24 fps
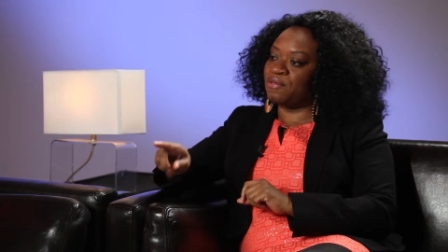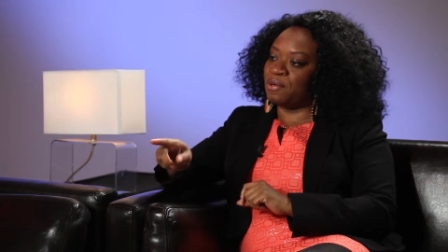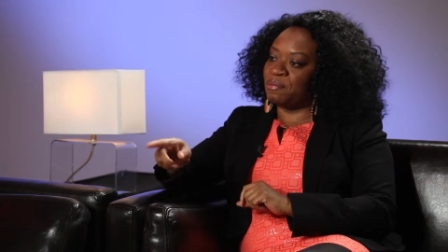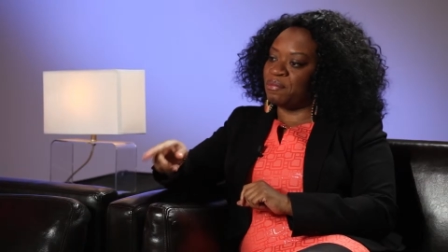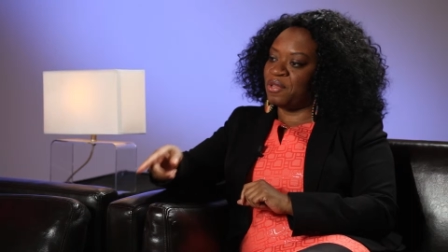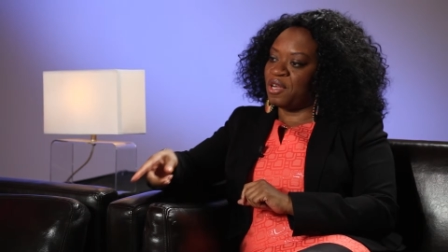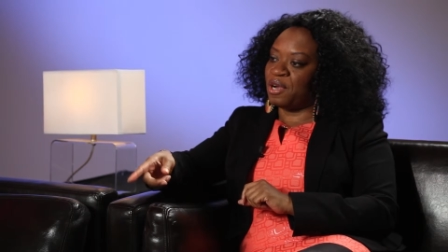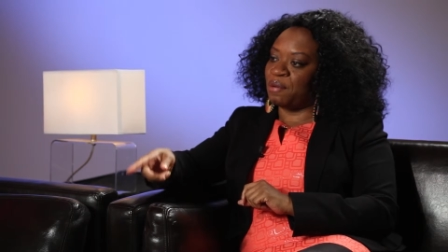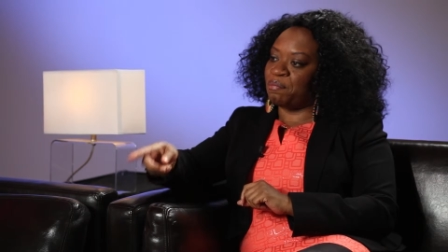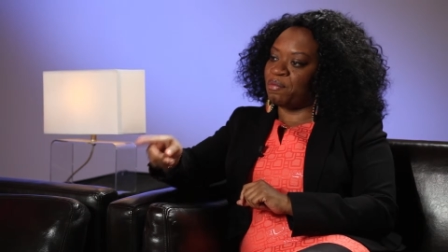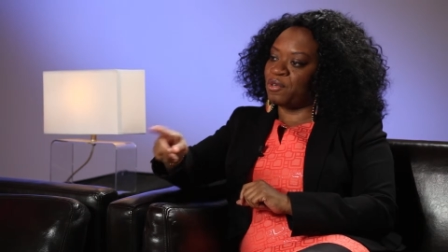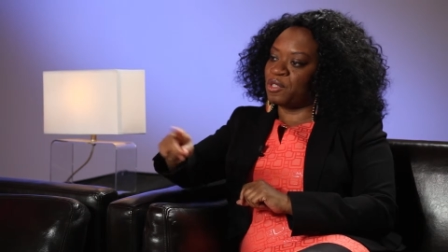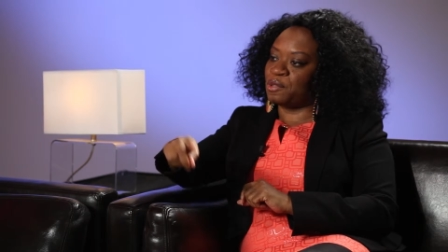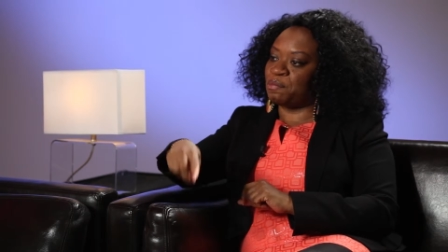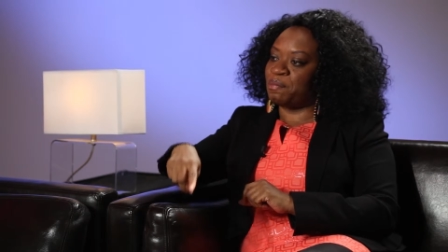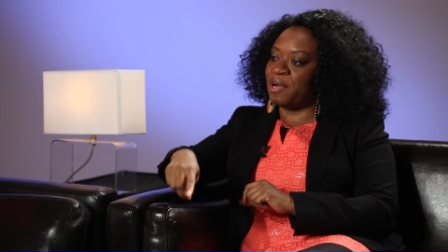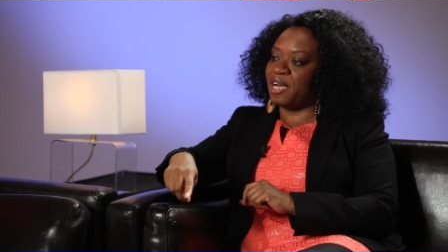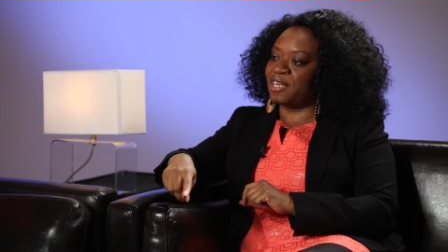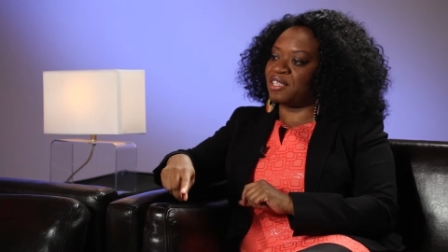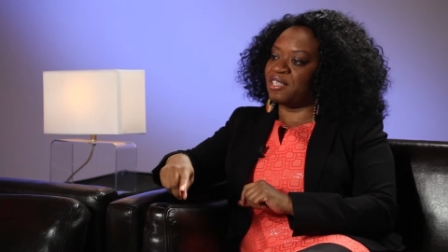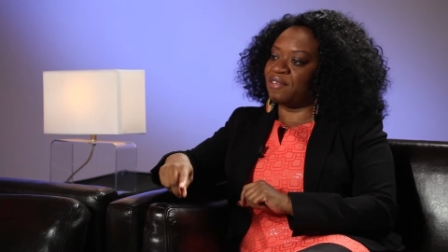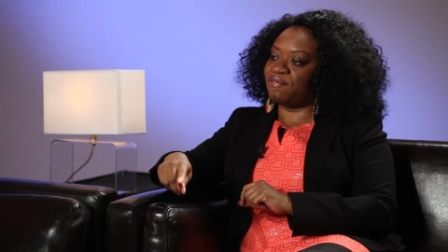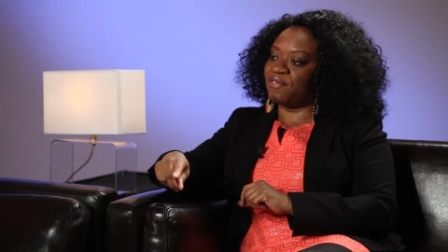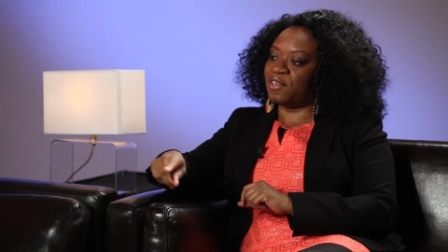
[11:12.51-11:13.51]
from their
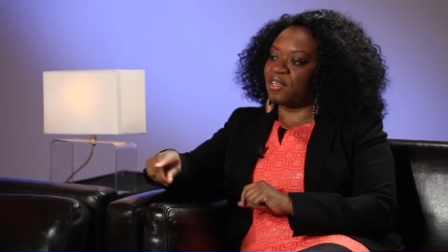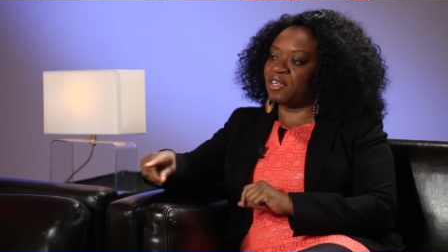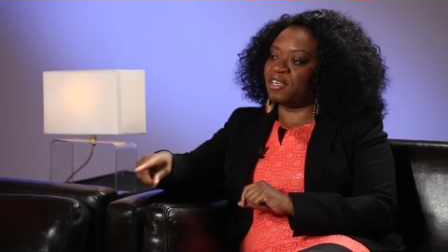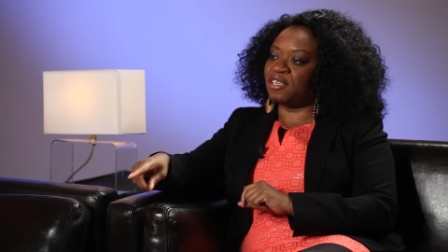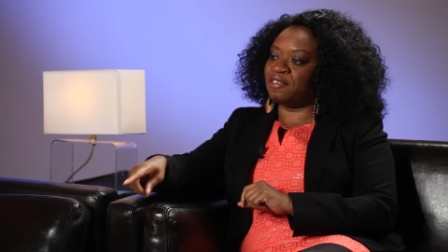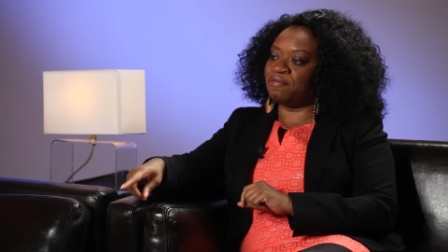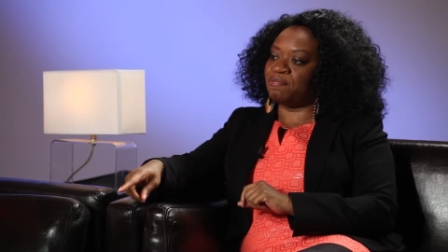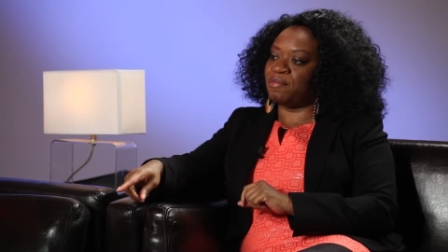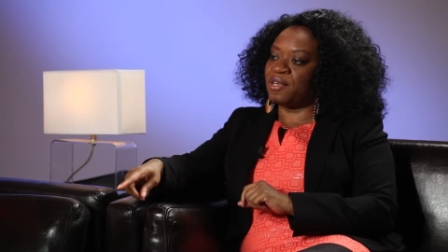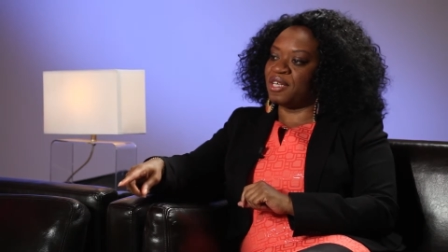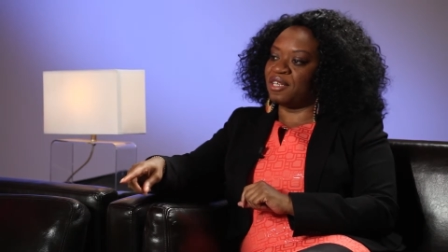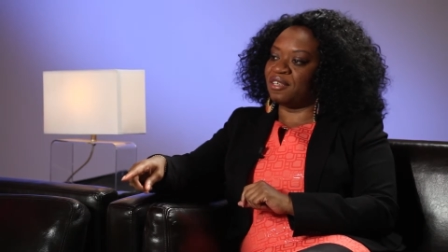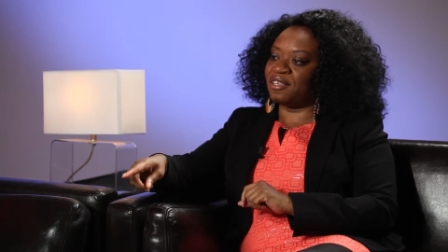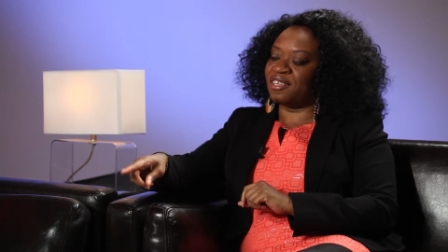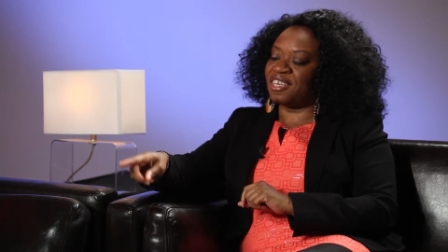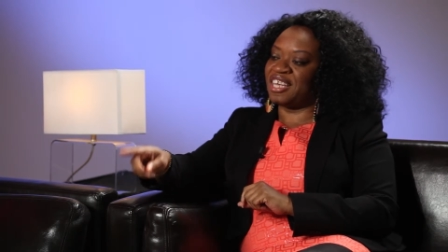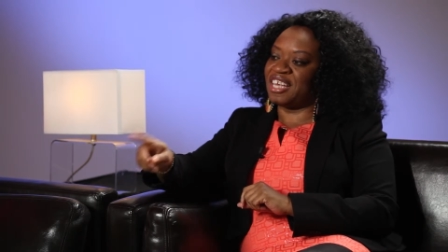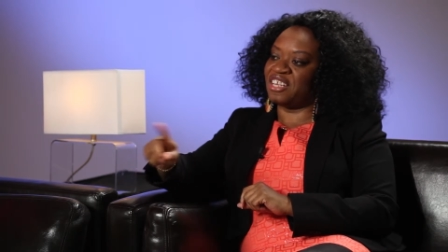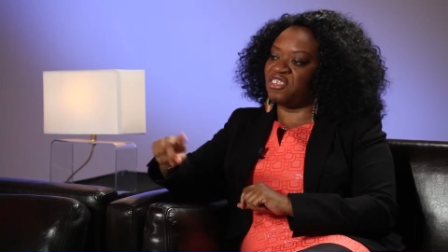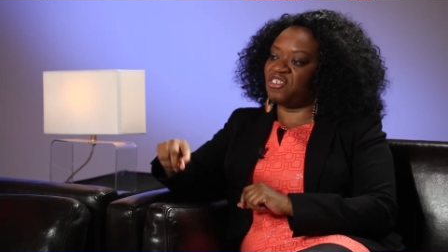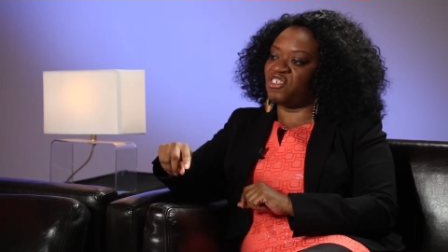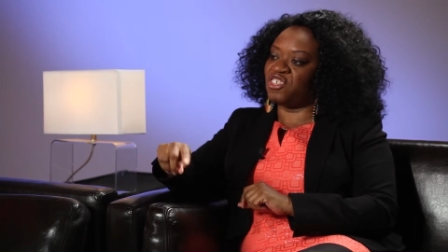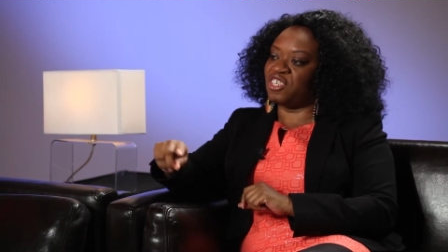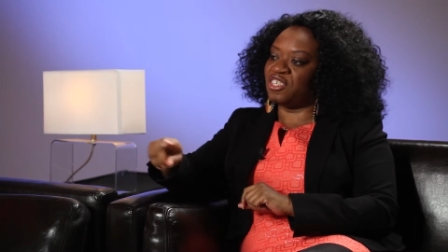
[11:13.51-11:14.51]
perspective, it could have been,
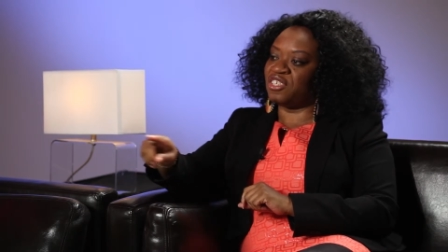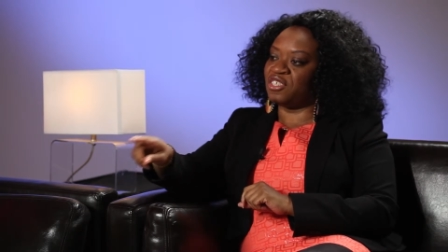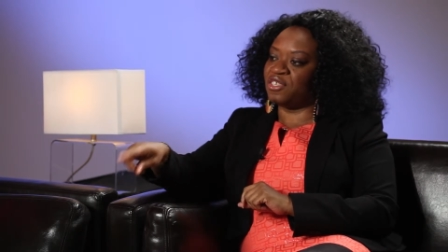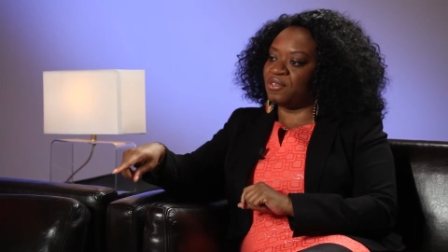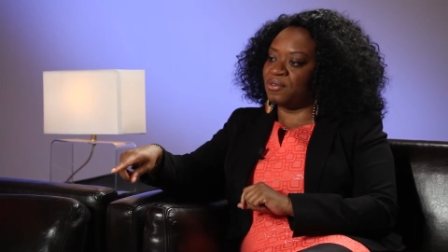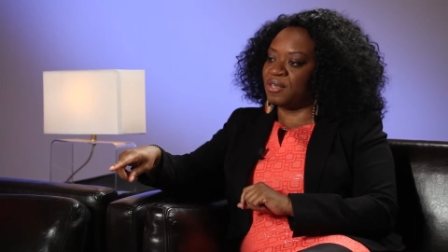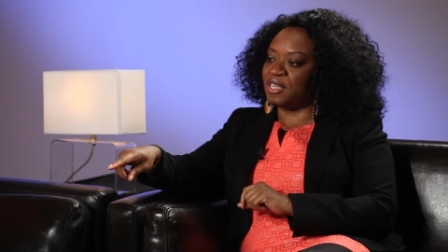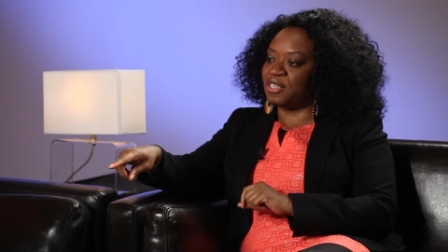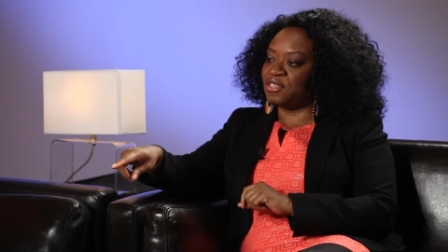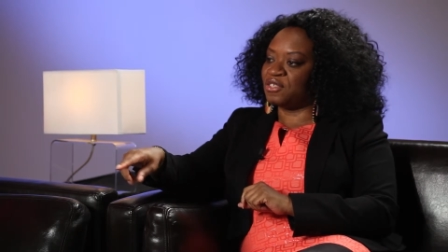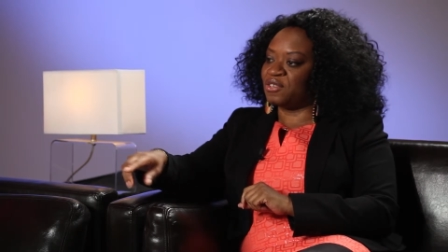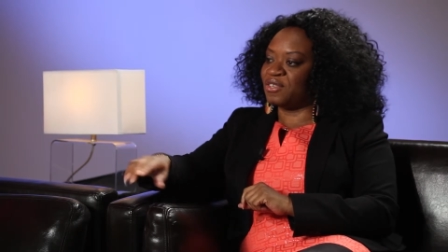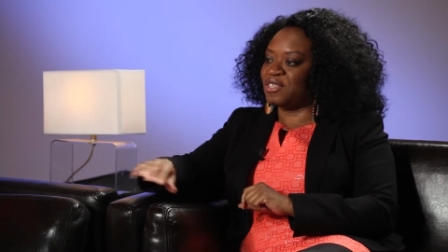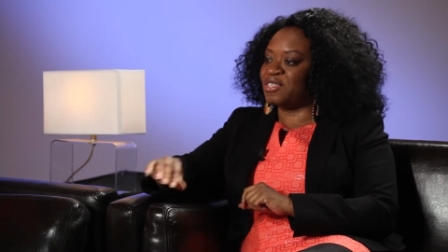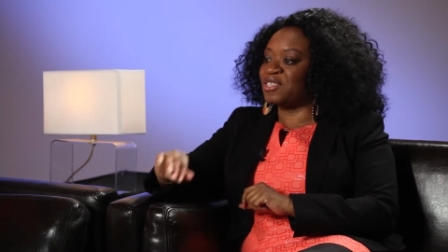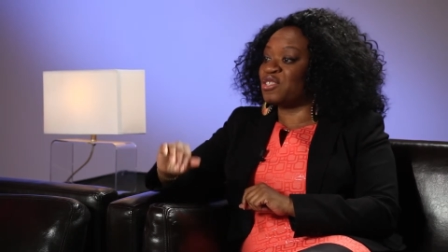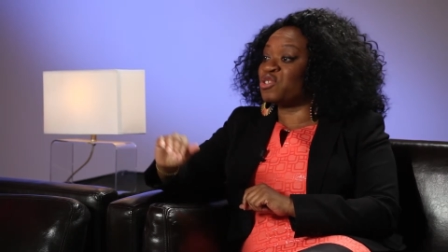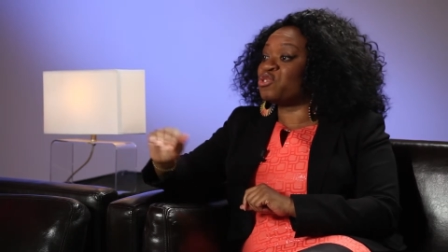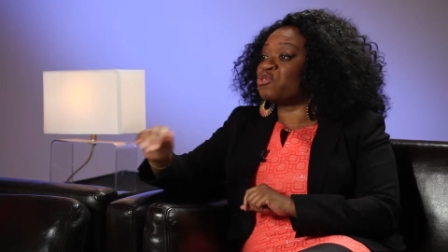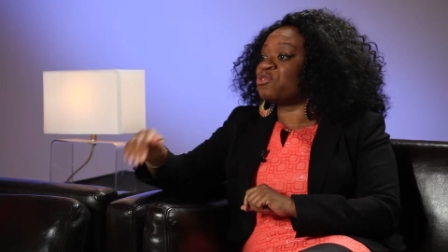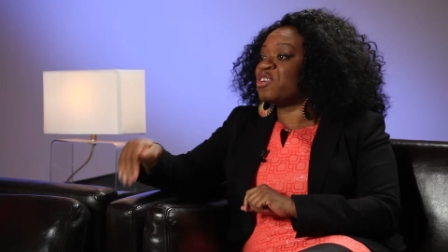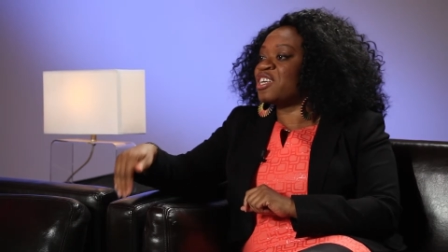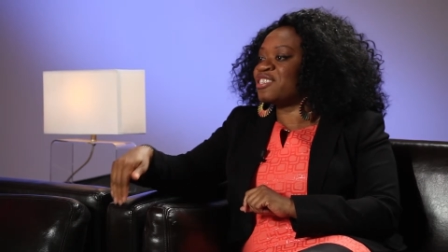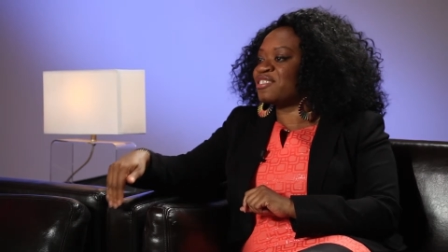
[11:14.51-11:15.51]
can she do it? So it's a
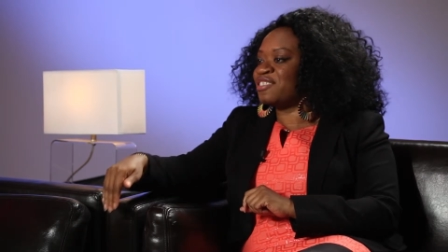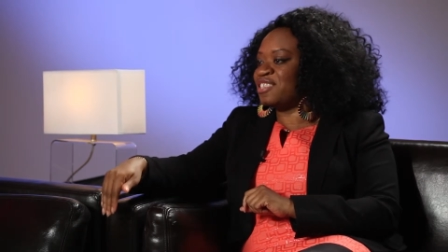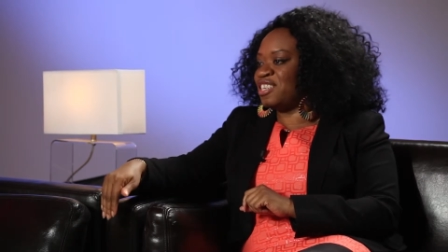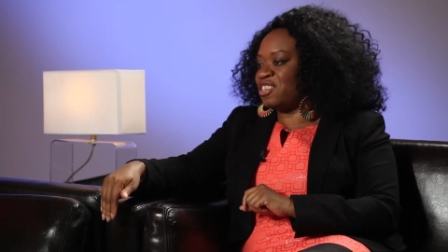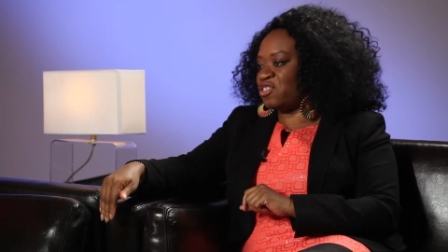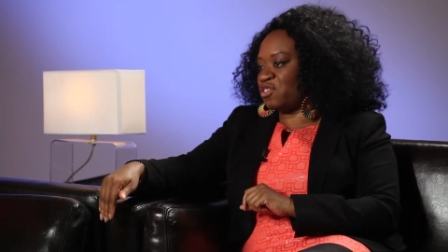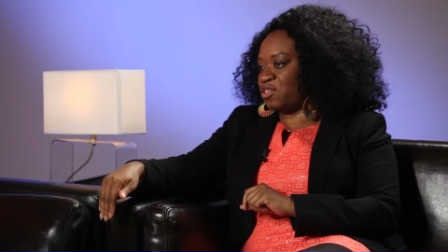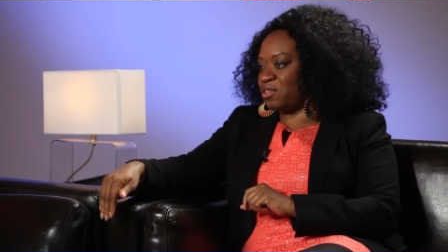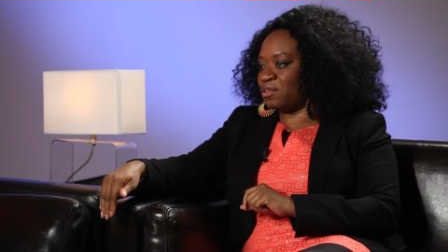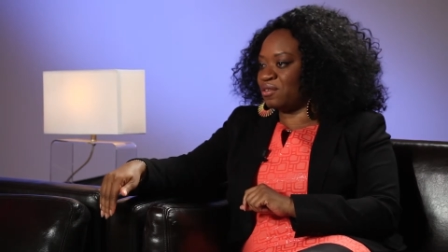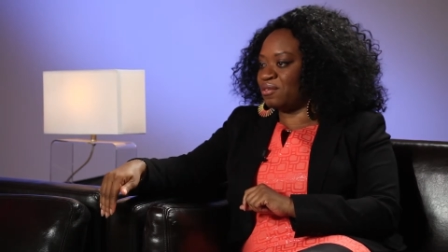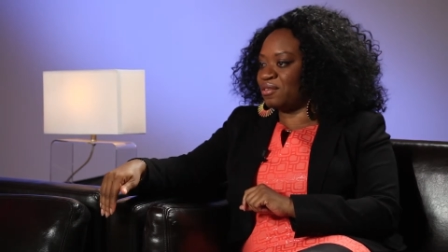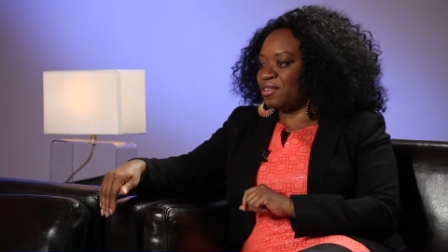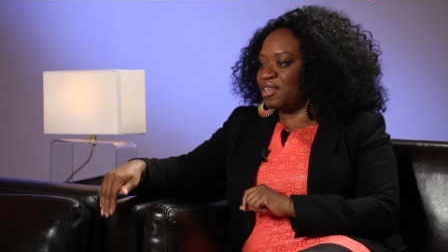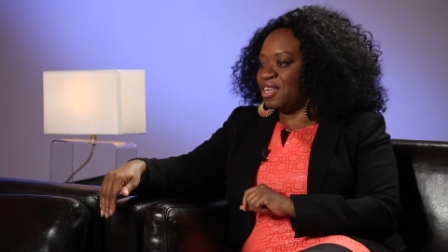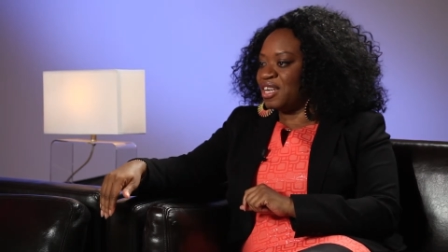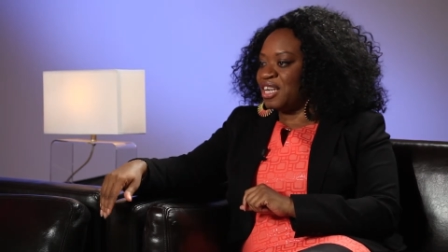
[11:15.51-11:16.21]
trust issue.